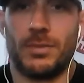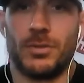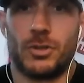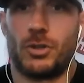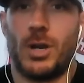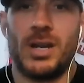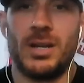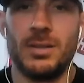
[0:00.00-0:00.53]
whatever
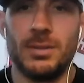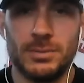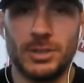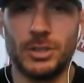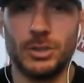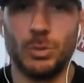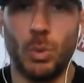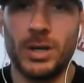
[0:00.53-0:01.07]
trade
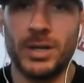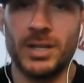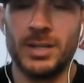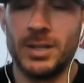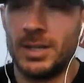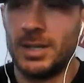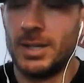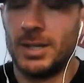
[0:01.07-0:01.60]
you
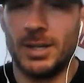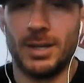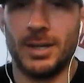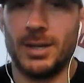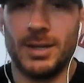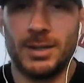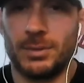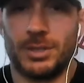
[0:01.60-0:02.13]
wanted.
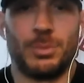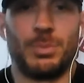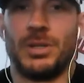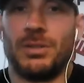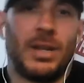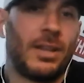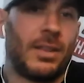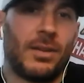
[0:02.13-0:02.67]
It could
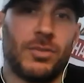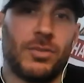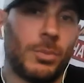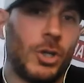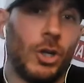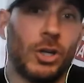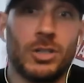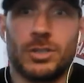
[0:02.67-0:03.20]
be anything
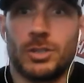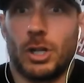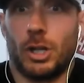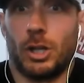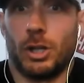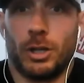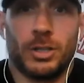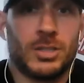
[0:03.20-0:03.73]
from cook to
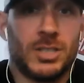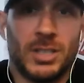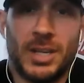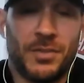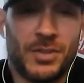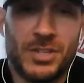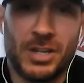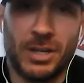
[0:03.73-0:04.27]
clerk to
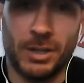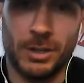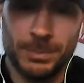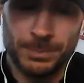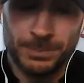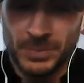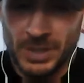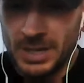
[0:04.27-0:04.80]
infantry,
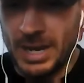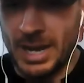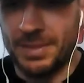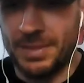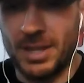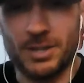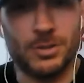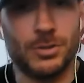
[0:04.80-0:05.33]

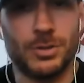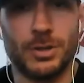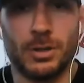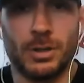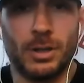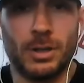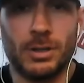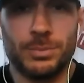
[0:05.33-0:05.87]
and then you do
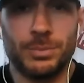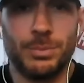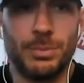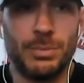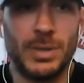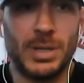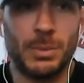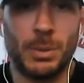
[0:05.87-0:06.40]
your
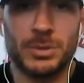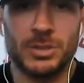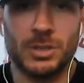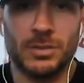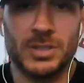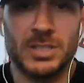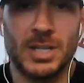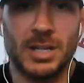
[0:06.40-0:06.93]
minimum
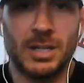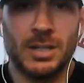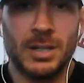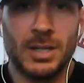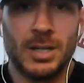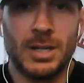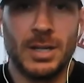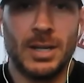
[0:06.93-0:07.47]
service
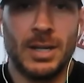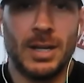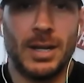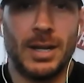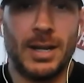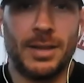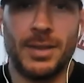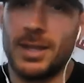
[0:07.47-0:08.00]
there,
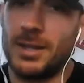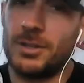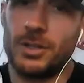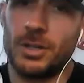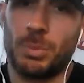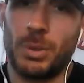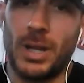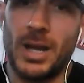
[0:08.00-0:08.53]
and then you
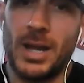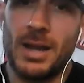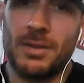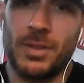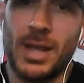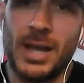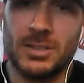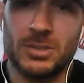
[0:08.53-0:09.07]
can apply
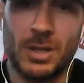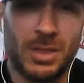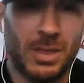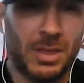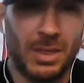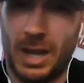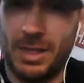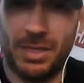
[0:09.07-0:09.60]
after that. So
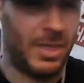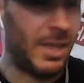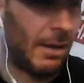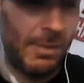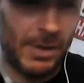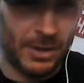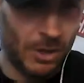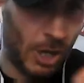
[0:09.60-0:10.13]
I think
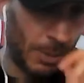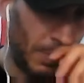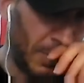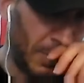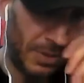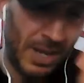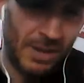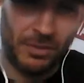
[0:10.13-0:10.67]
I read a
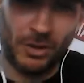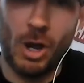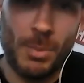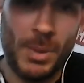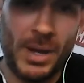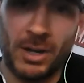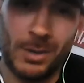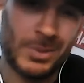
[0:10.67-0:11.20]
document the other day for
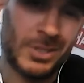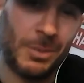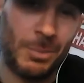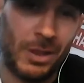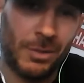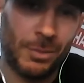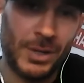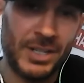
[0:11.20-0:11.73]
combat arms, it could
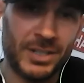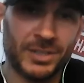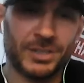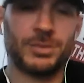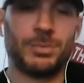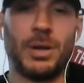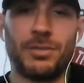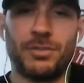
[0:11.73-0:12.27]
be 3
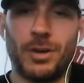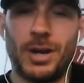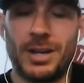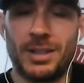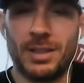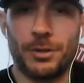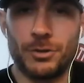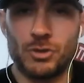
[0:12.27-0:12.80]
years, but for
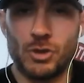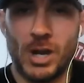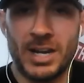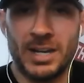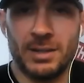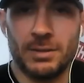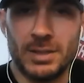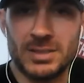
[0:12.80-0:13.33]
any other
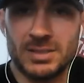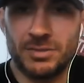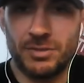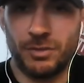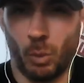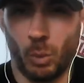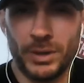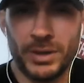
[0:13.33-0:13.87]
trade,
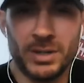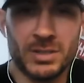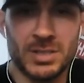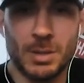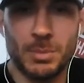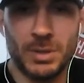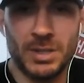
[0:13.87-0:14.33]
it's 4 years, I